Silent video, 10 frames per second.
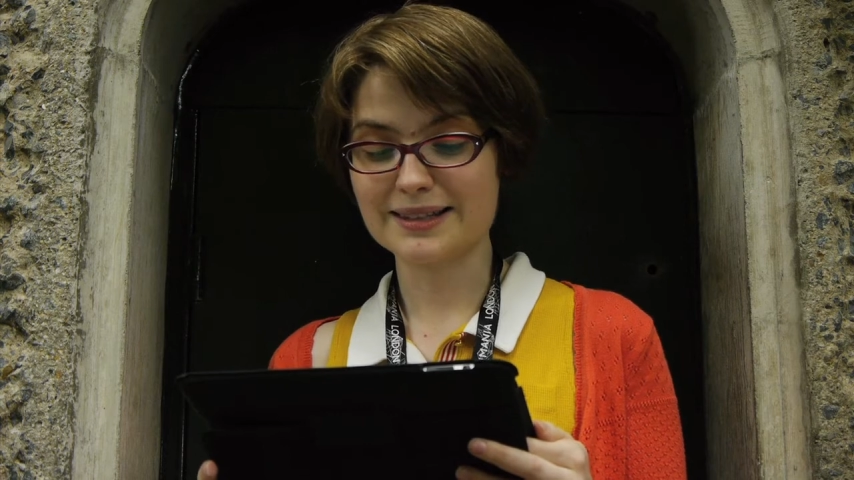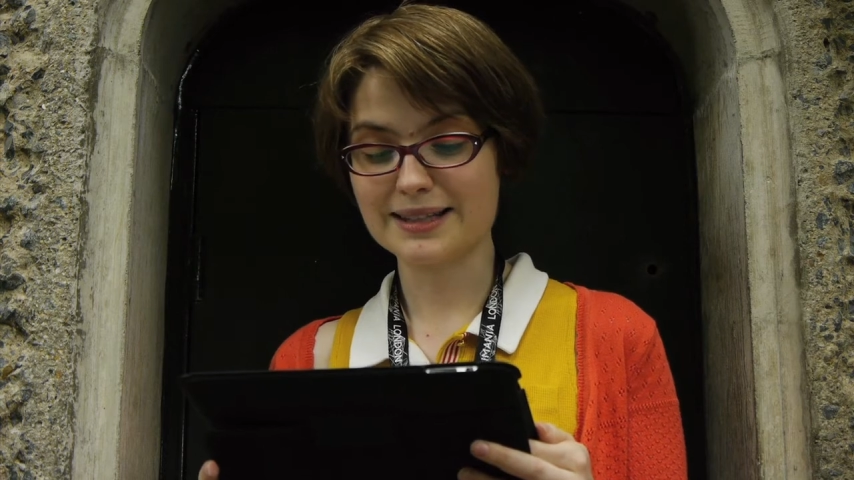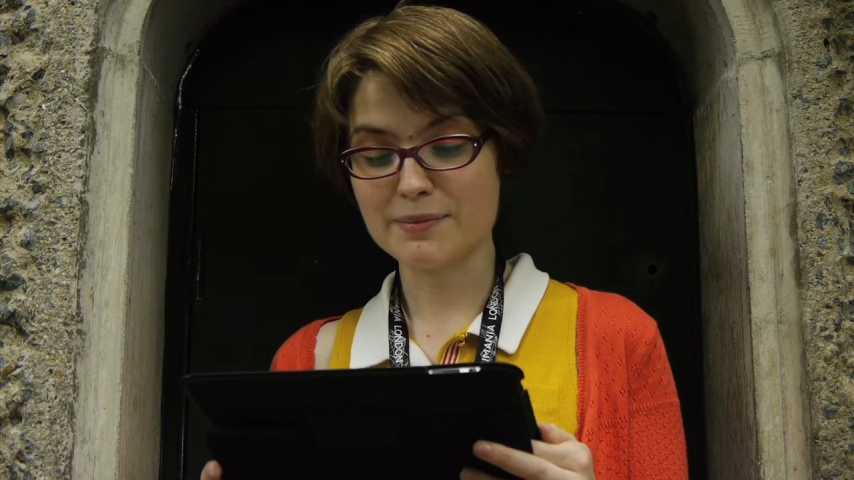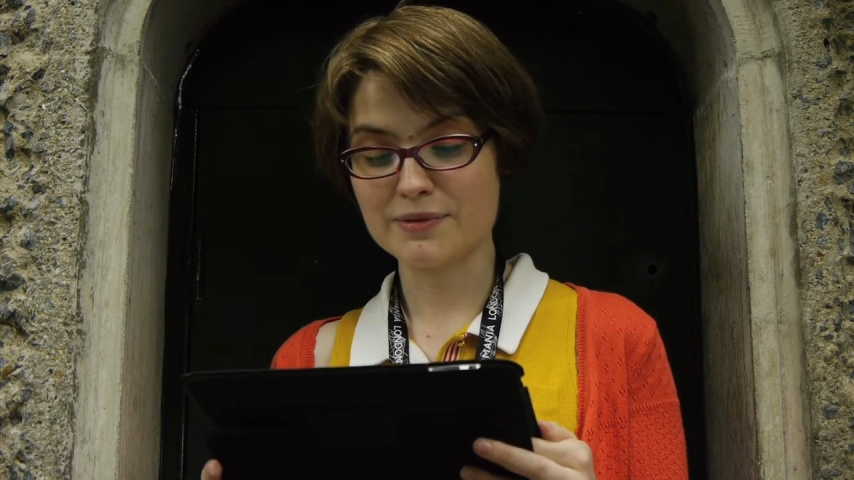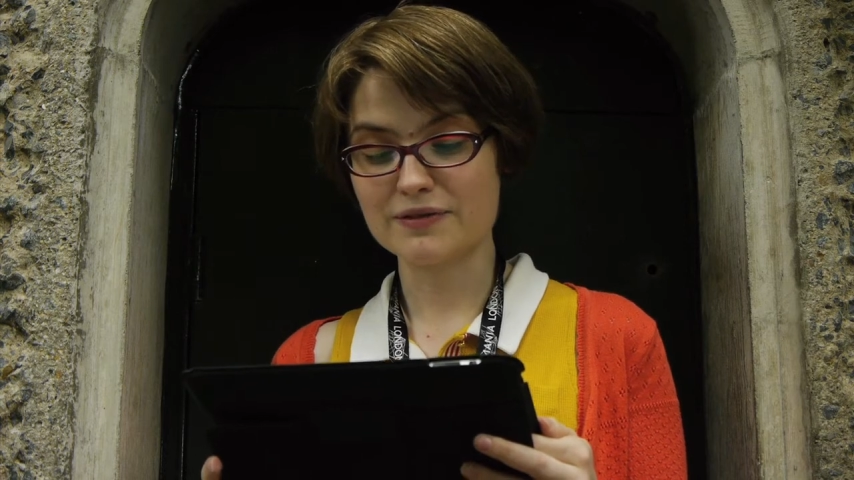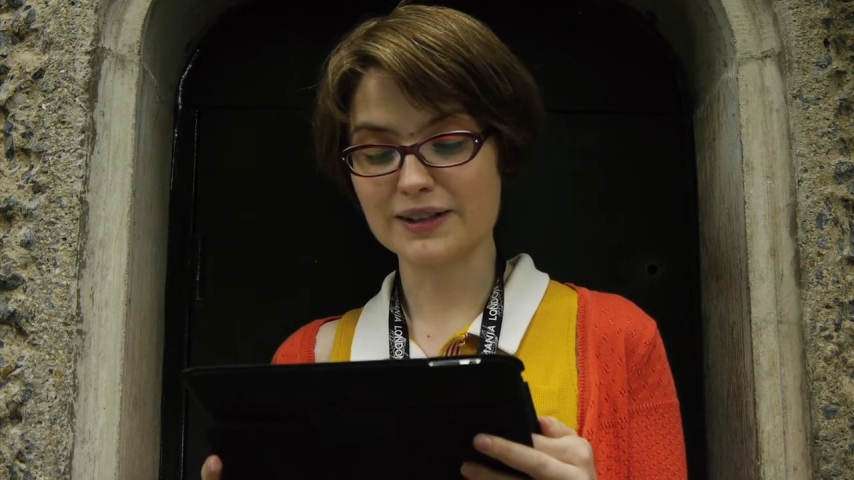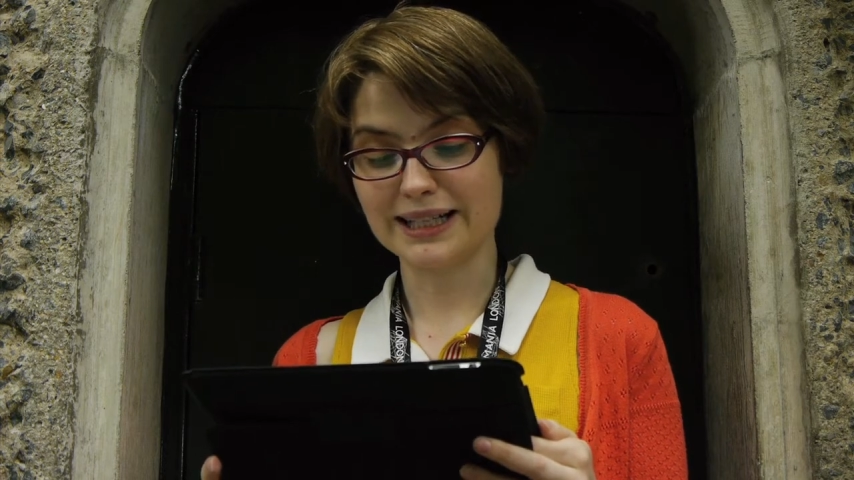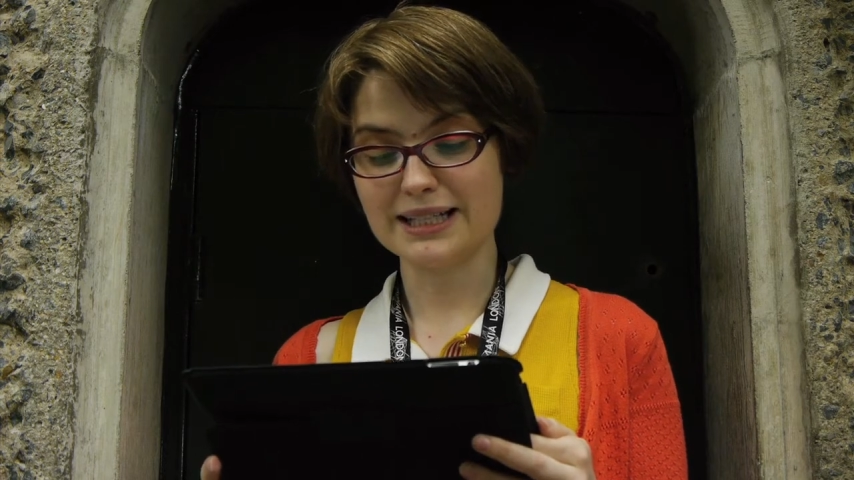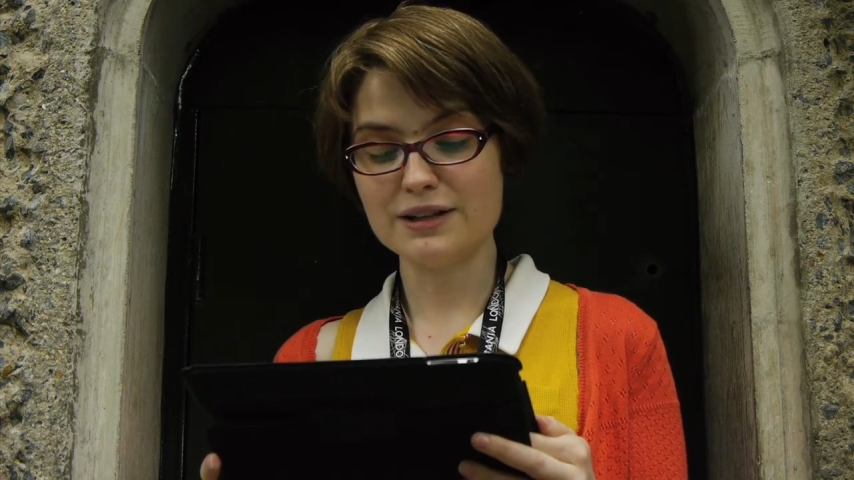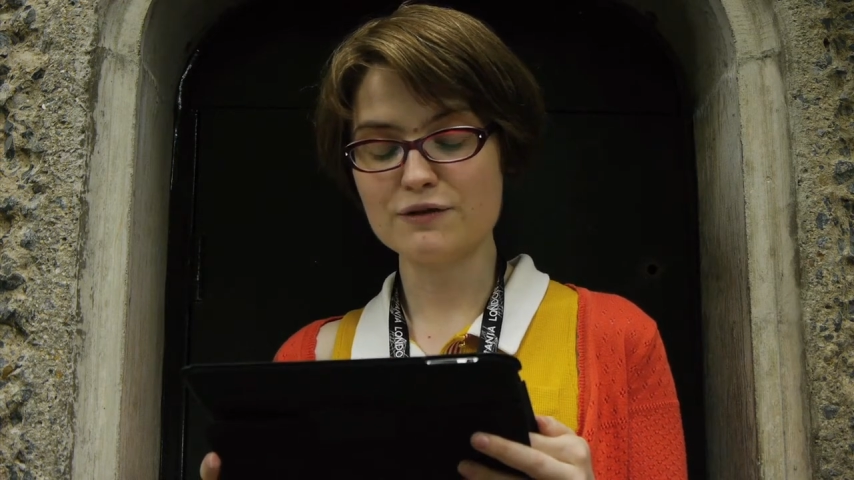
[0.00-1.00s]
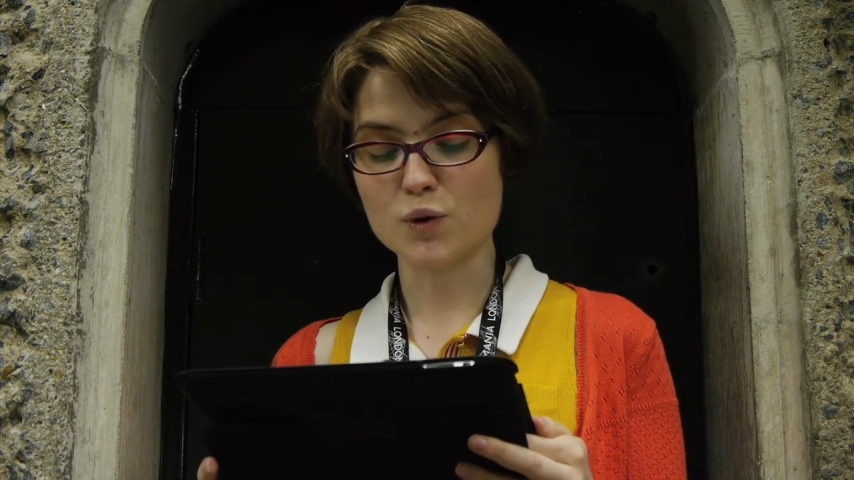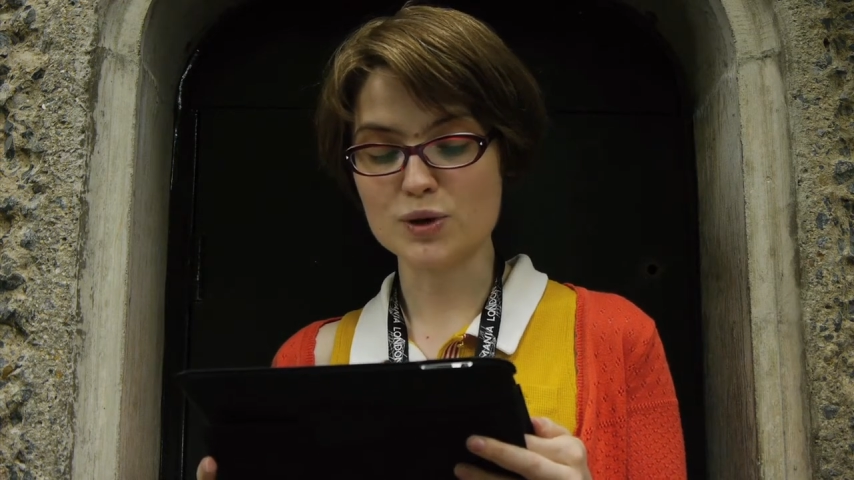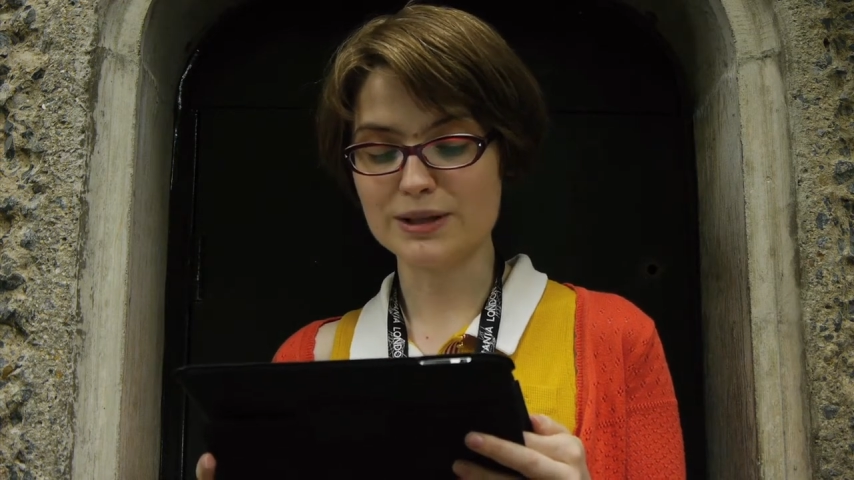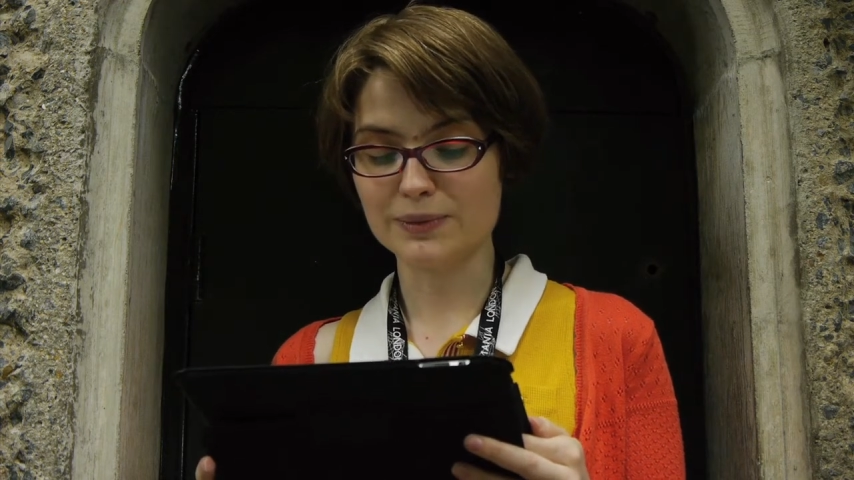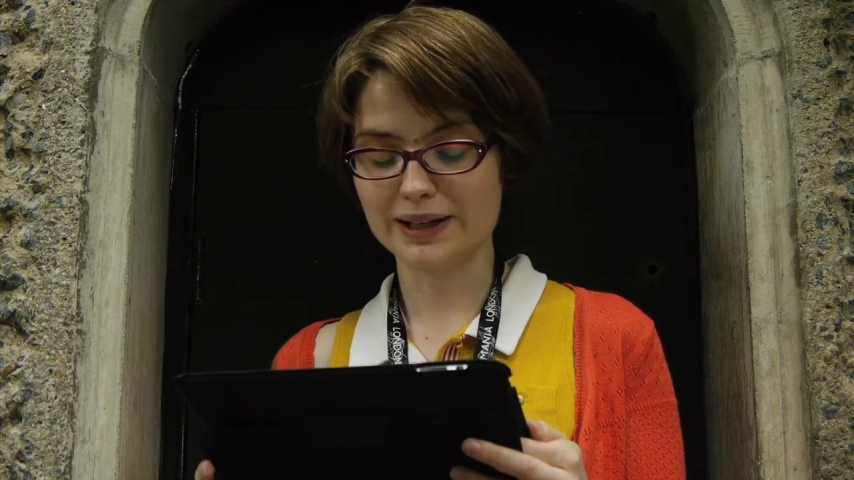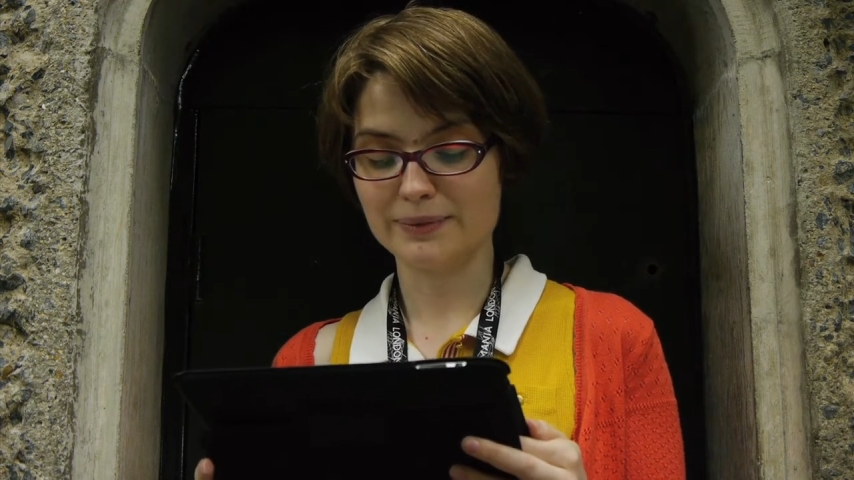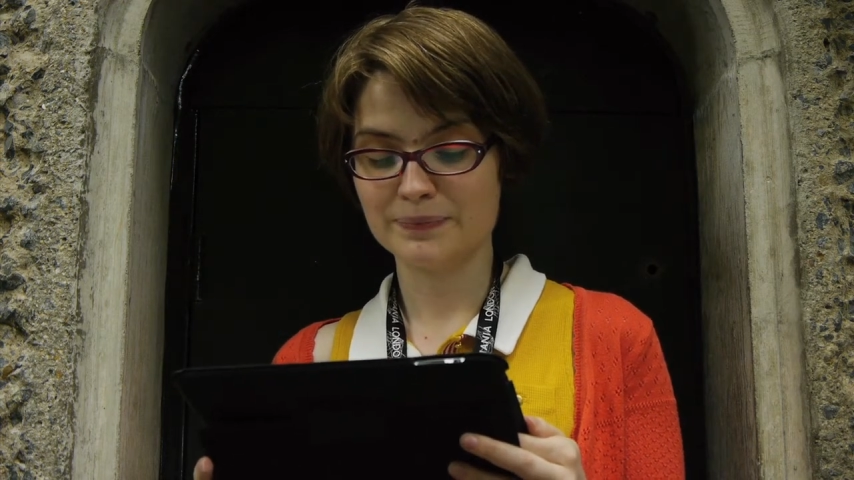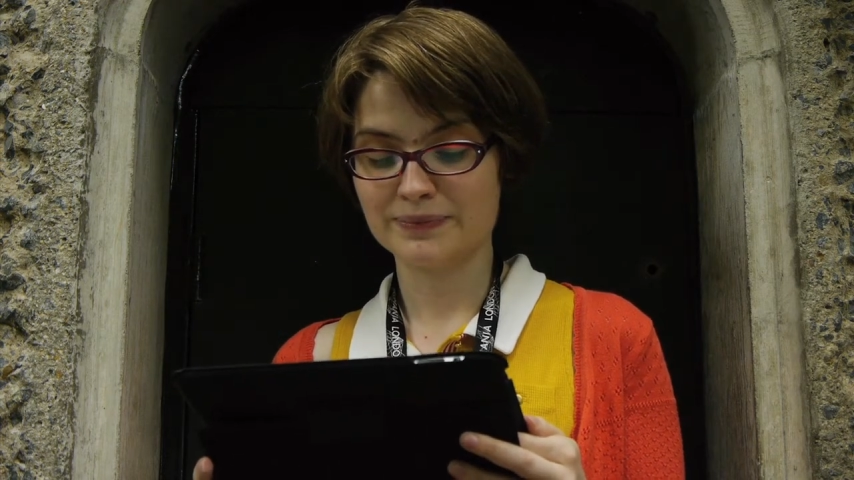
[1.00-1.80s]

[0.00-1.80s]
summer of 1941.